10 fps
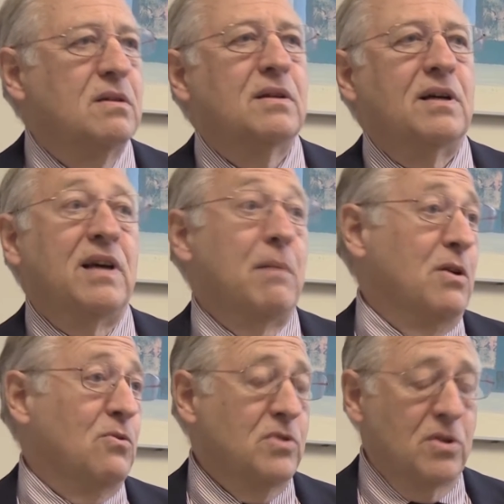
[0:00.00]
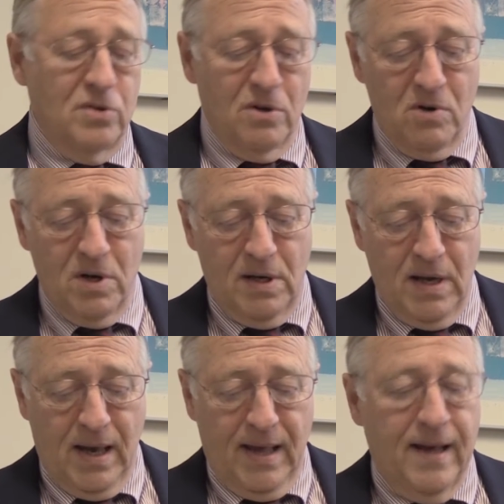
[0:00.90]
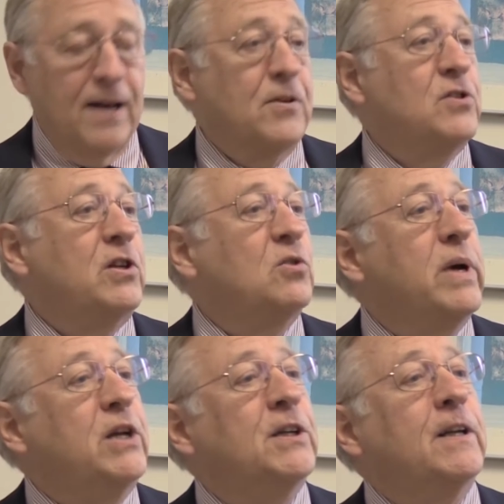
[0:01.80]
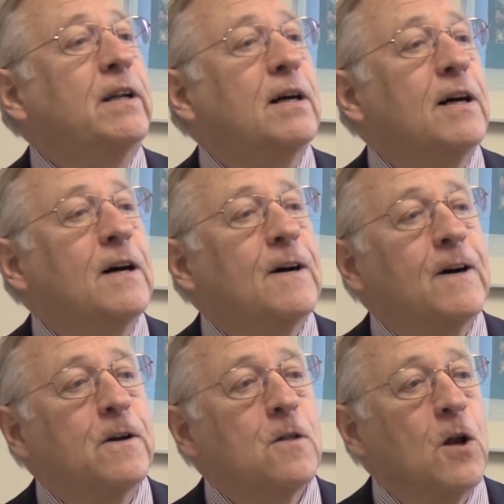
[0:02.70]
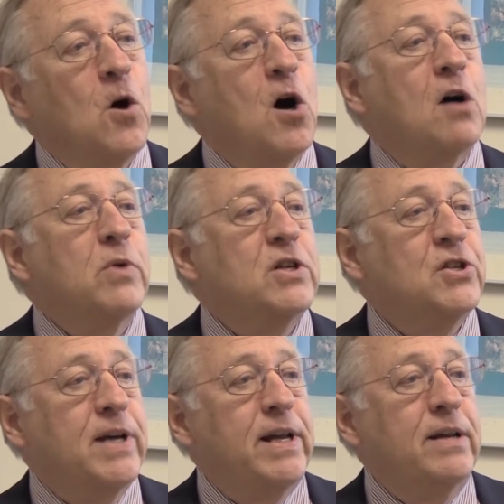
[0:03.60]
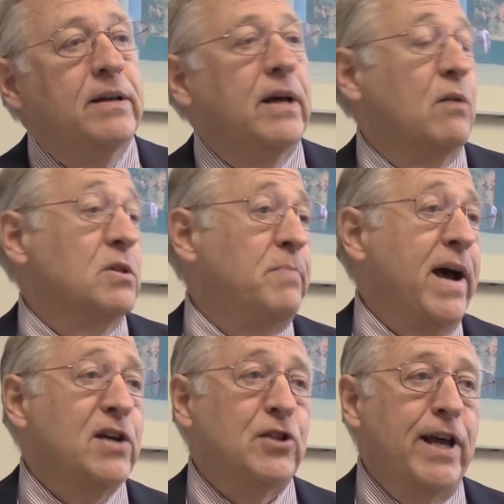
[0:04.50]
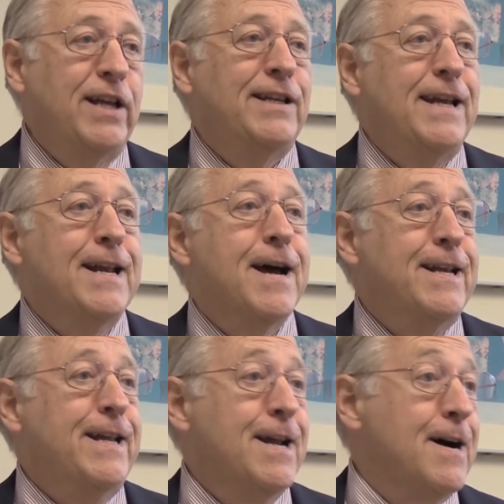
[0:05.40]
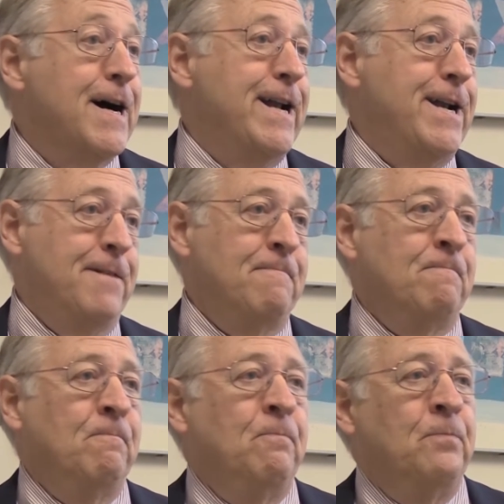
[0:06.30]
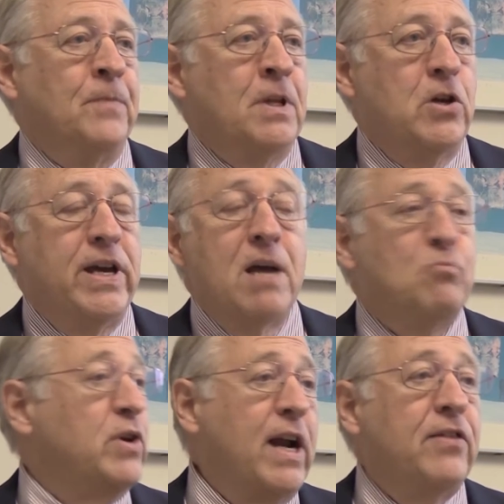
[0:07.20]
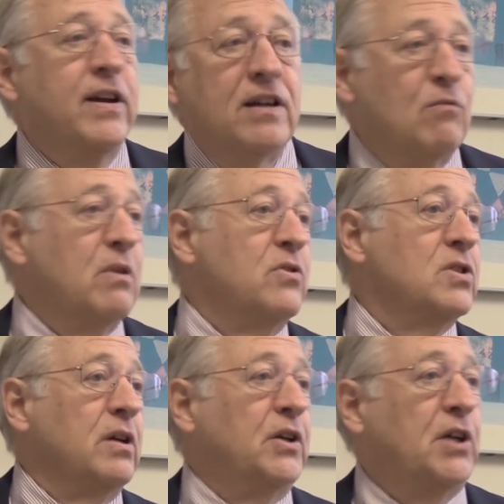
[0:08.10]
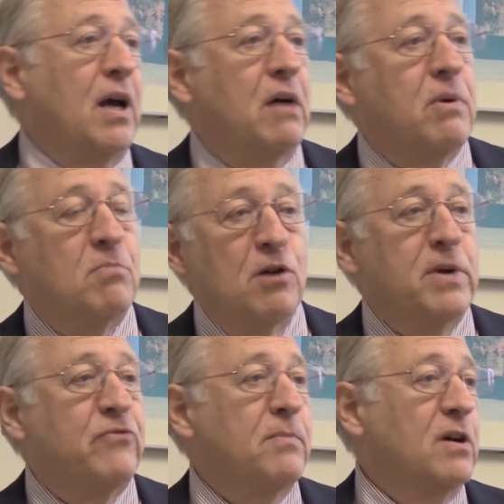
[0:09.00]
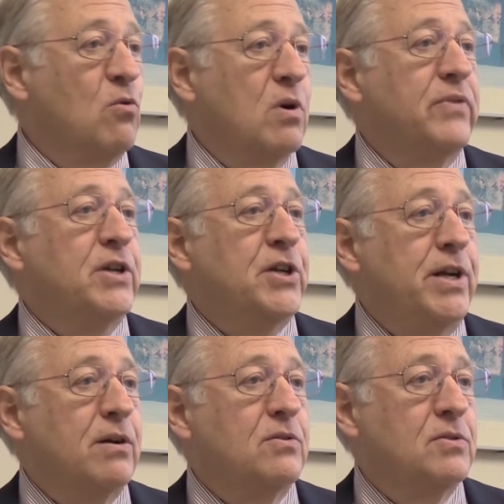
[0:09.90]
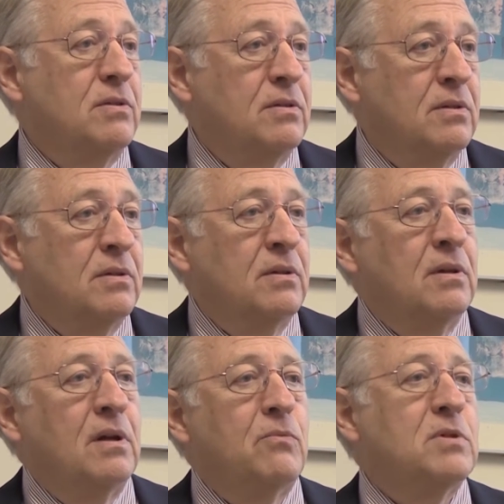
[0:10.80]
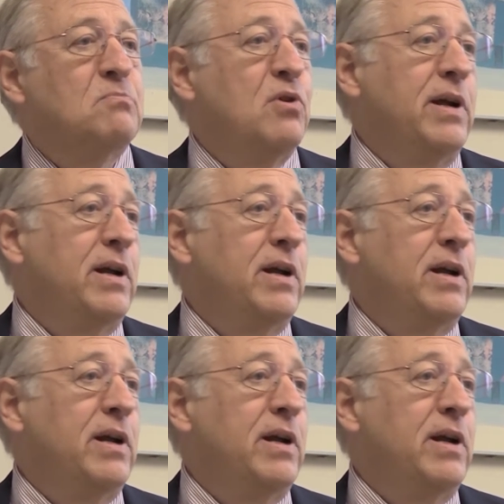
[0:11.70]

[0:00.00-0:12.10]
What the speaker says: the chemicals and so on, and the situation under the law, which said, and it was passed in 1899, you can't put anything in the rivers unless you have a permit from the Corps of Engineers. It was poorly